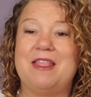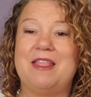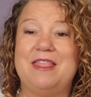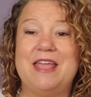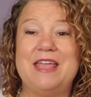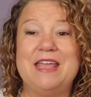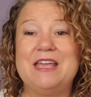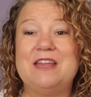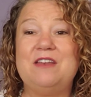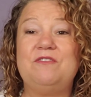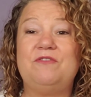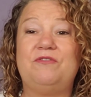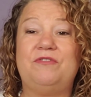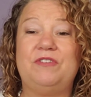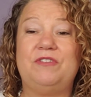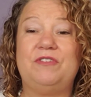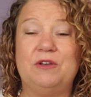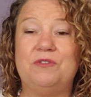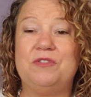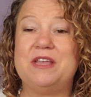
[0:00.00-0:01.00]
they can
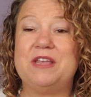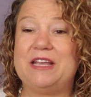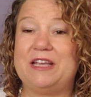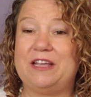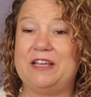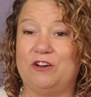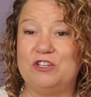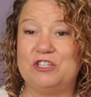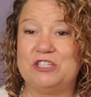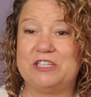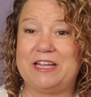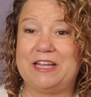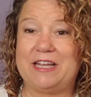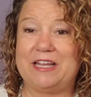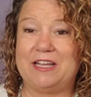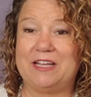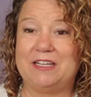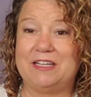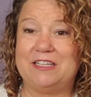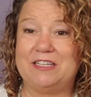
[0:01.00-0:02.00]
feel the energy.
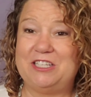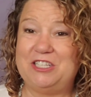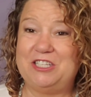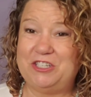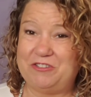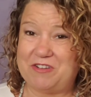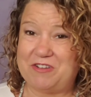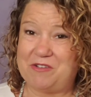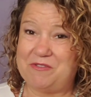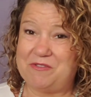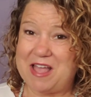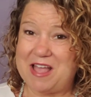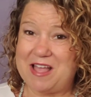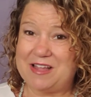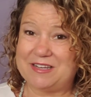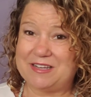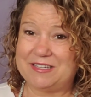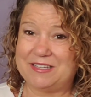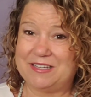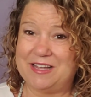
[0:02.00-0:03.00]
Did you know
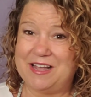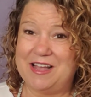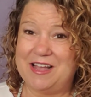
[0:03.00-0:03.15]
that?